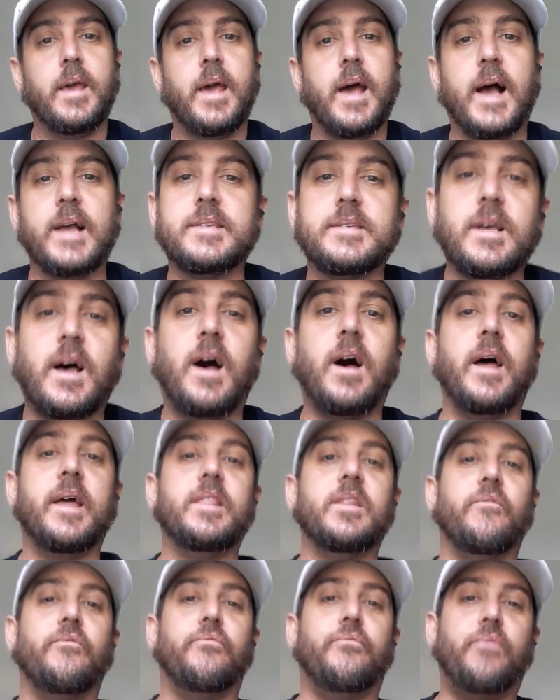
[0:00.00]
I saw in
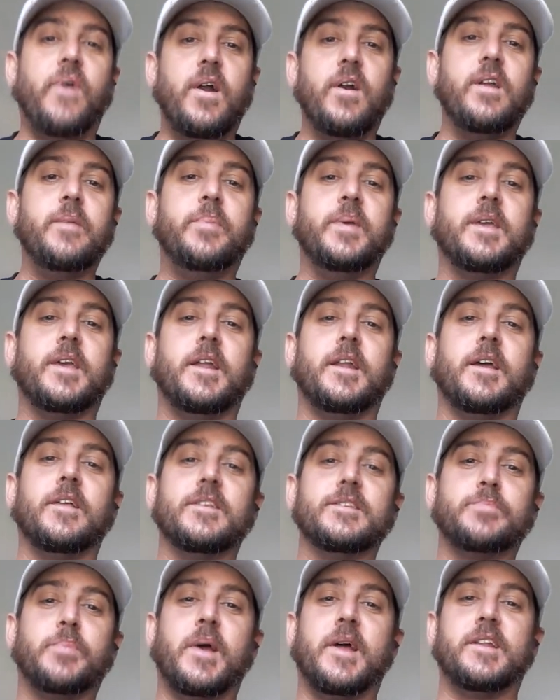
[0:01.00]
the very beginning of
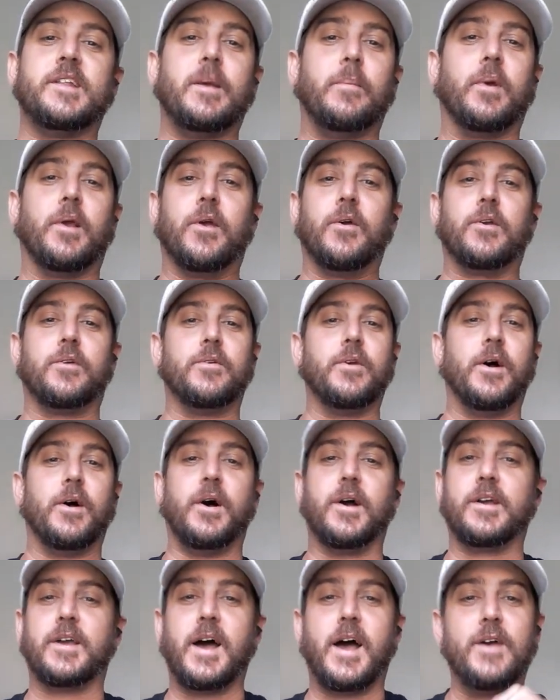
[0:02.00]
this pandemic
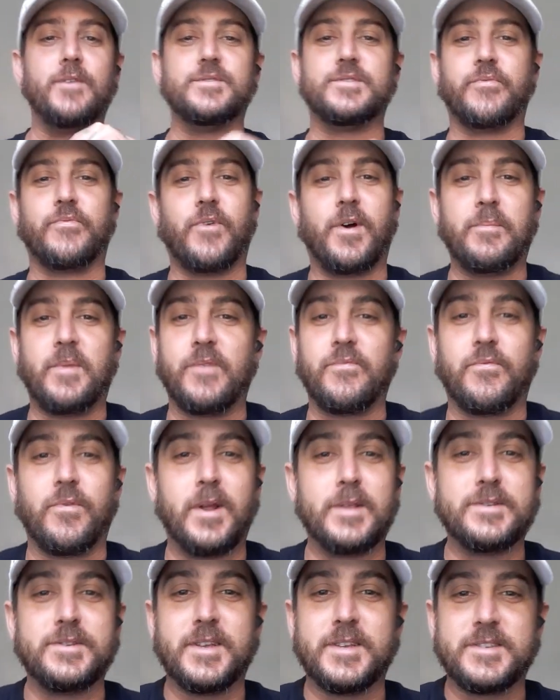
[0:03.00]
a guy who's on my
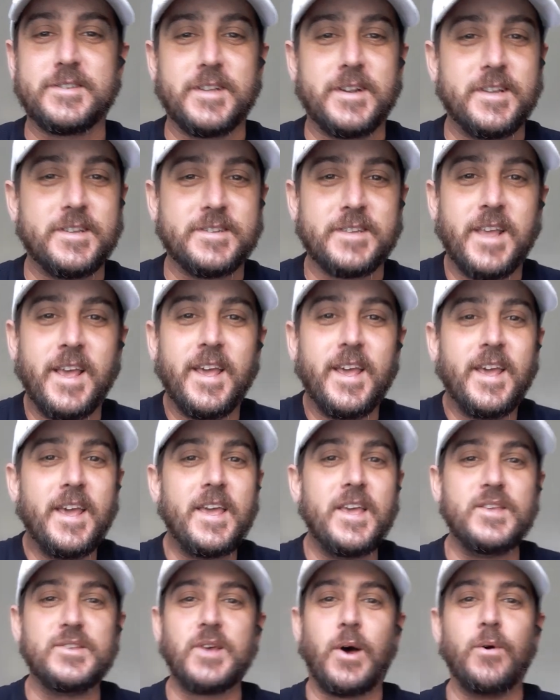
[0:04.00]
friends list, and
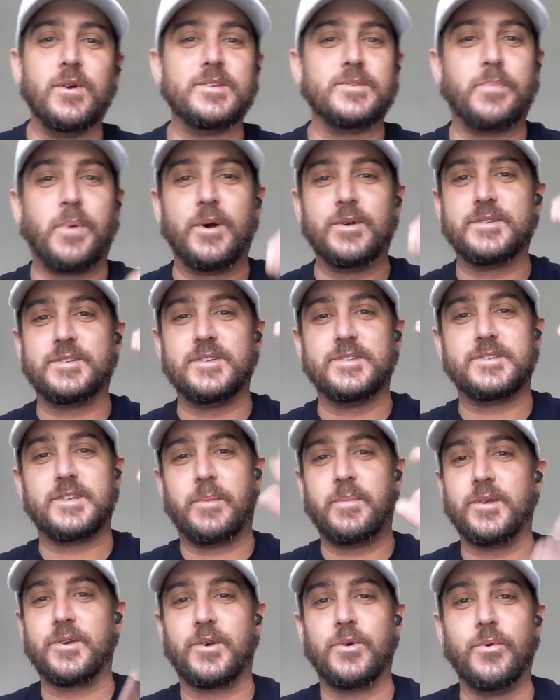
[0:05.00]
he's always posting some
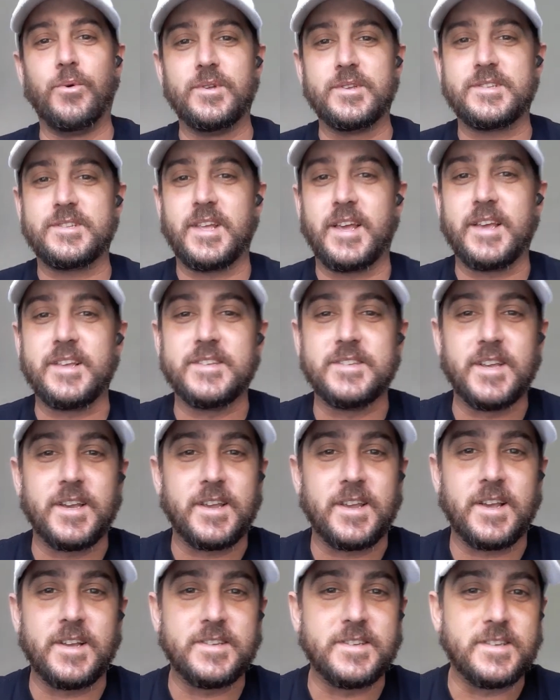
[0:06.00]
of the coolest things, like,
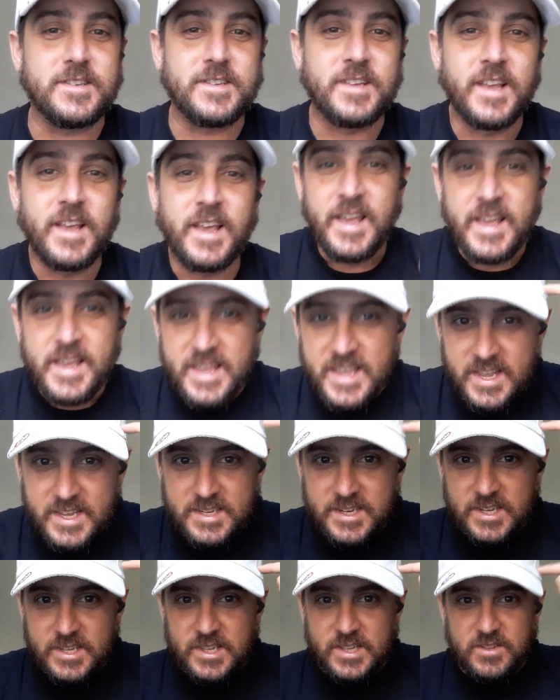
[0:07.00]
because he's
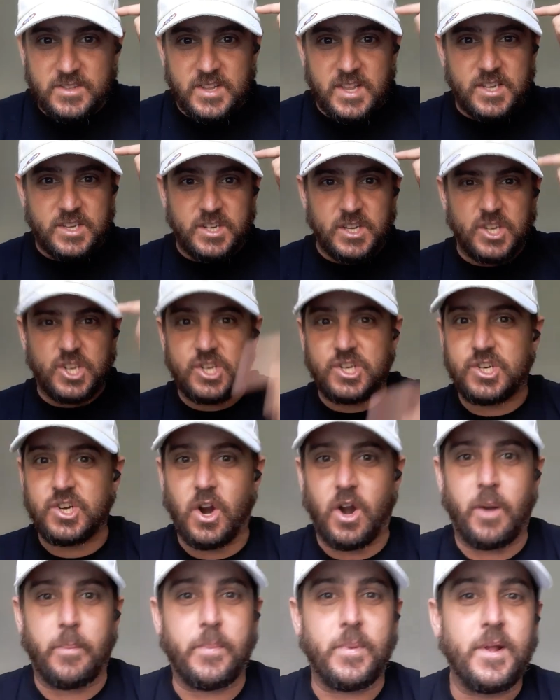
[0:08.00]
just
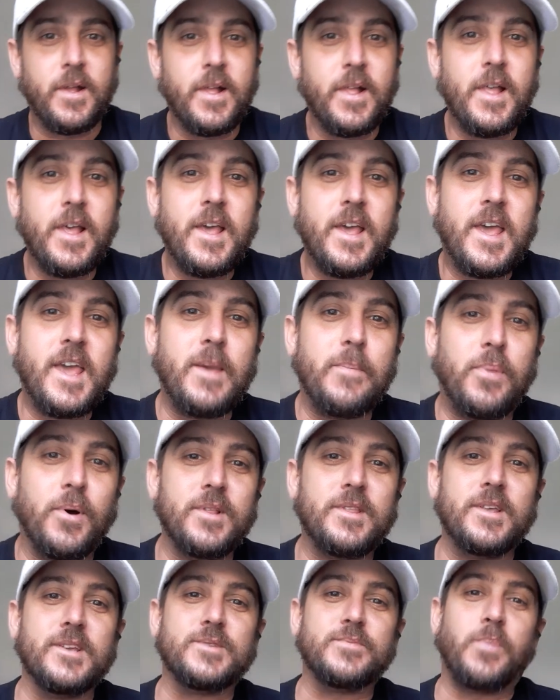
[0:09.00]
sharp. He
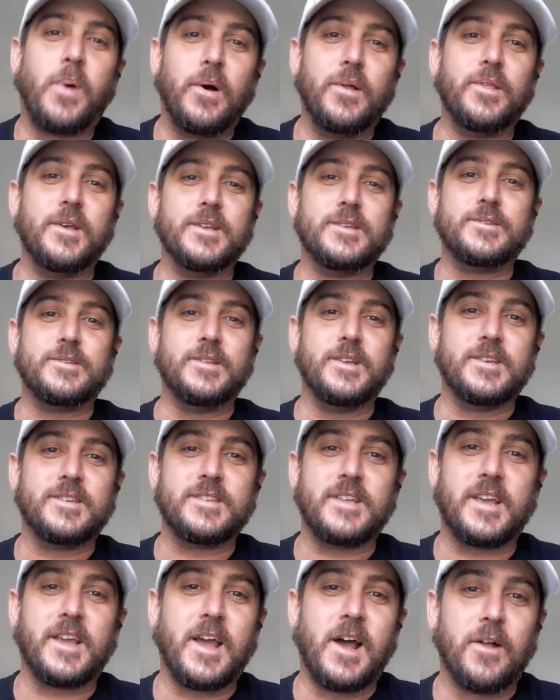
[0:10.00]
put this
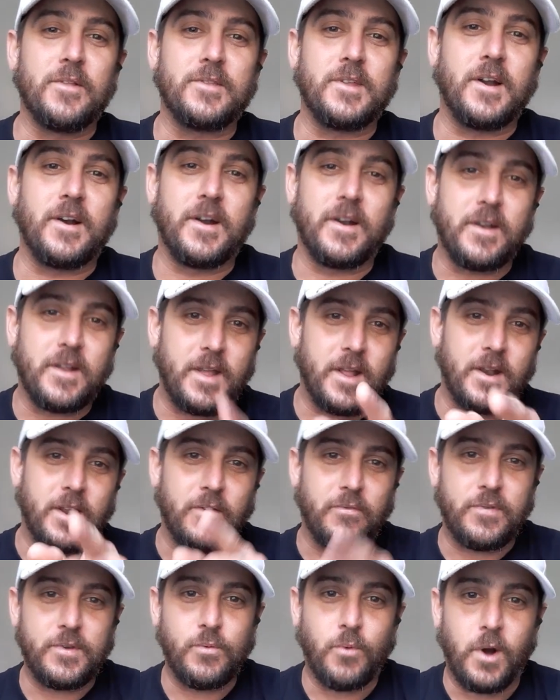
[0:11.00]
thing out there, and
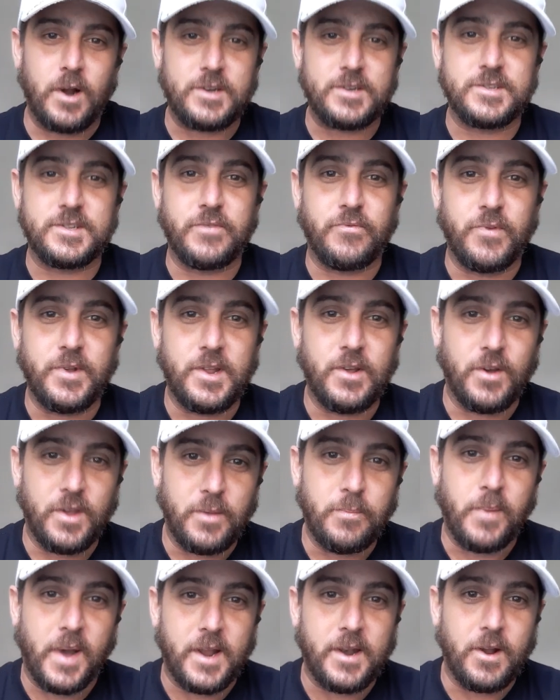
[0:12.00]
if he watches the video, he
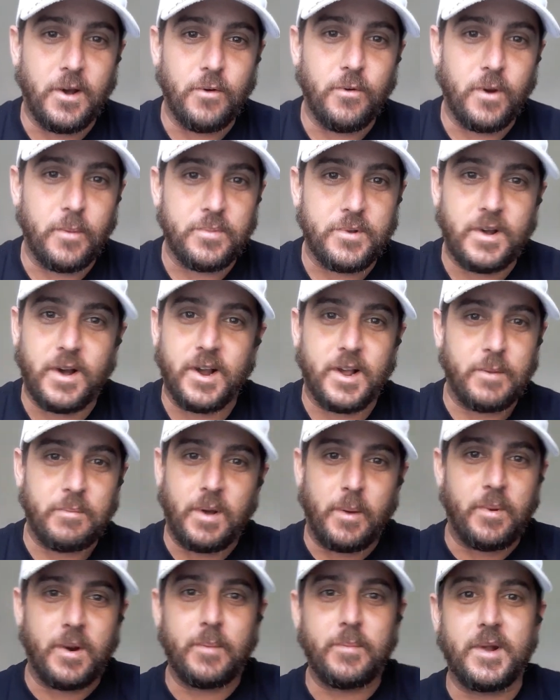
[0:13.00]
might know who I'm talking
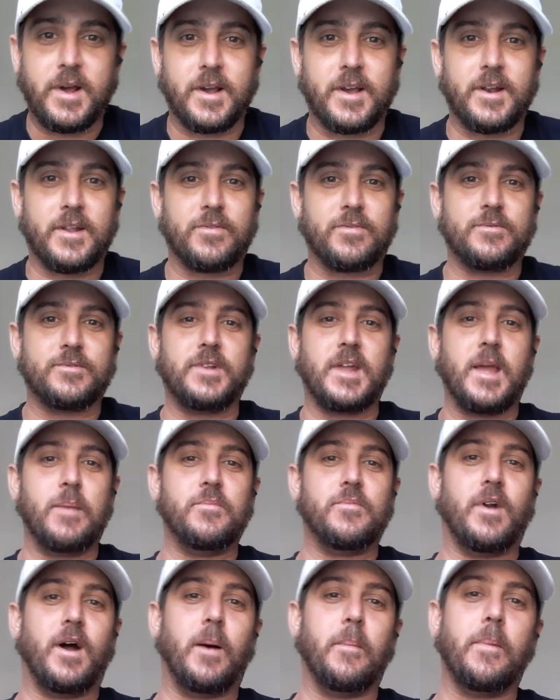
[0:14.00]
about, but I'm not going to name
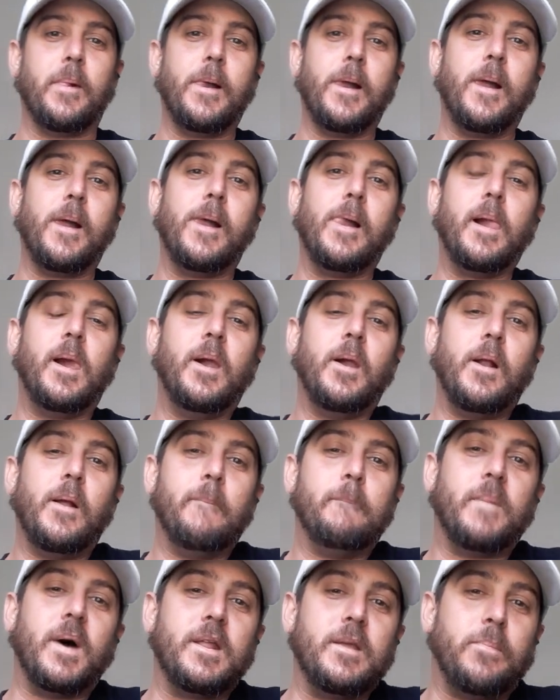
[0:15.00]
drop.
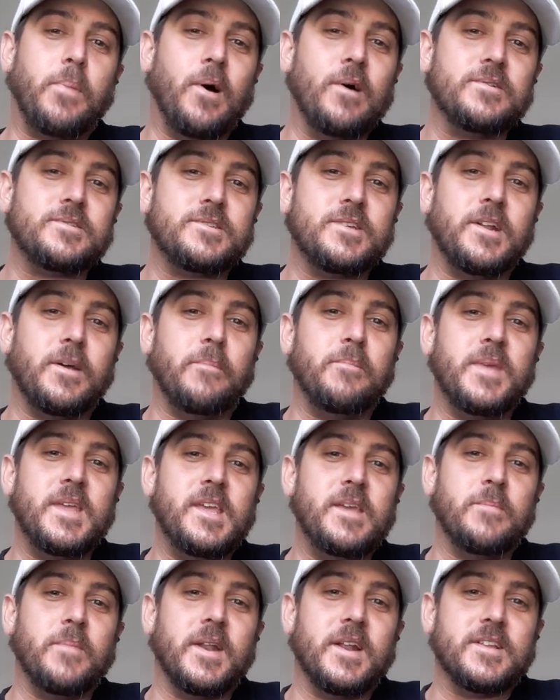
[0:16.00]
But he posted a
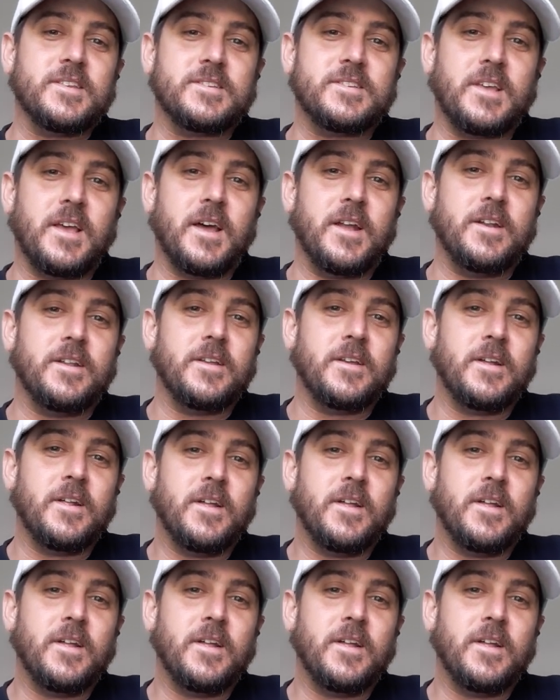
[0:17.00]
meme, and it said,